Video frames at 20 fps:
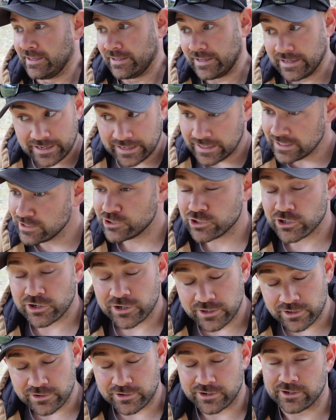get
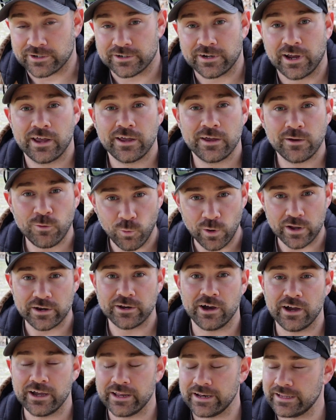injured or
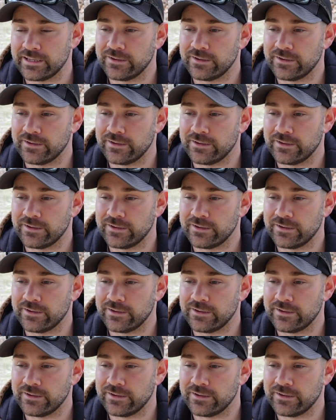whatnot.